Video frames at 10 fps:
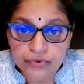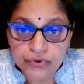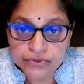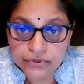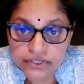
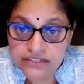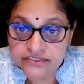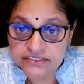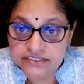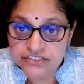more local
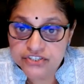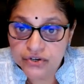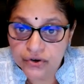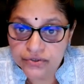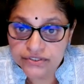research
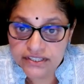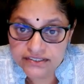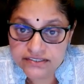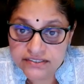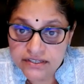on
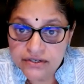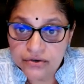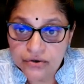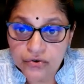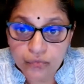this
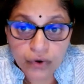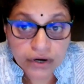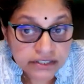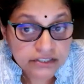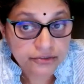or
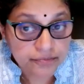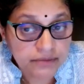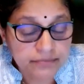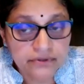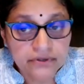warn our
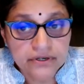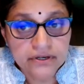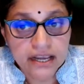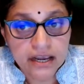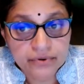people
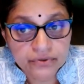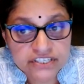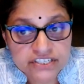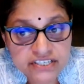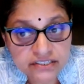about the
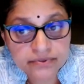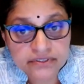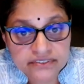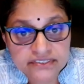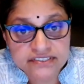terrible
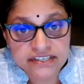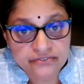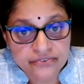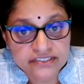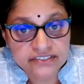risk they are
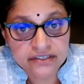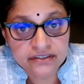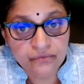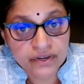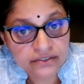
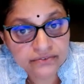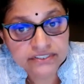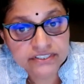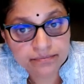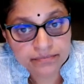facing whenever
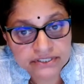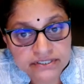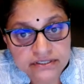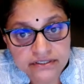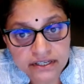they
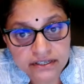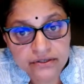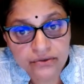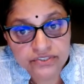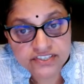burn dung
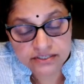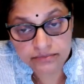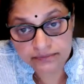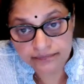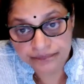or
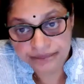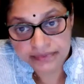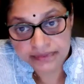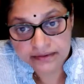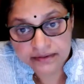stubble.
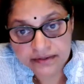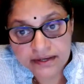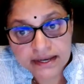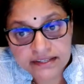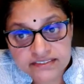
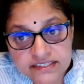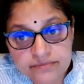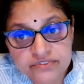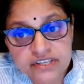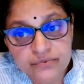It
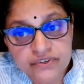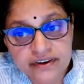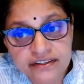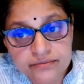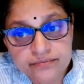seems they would rather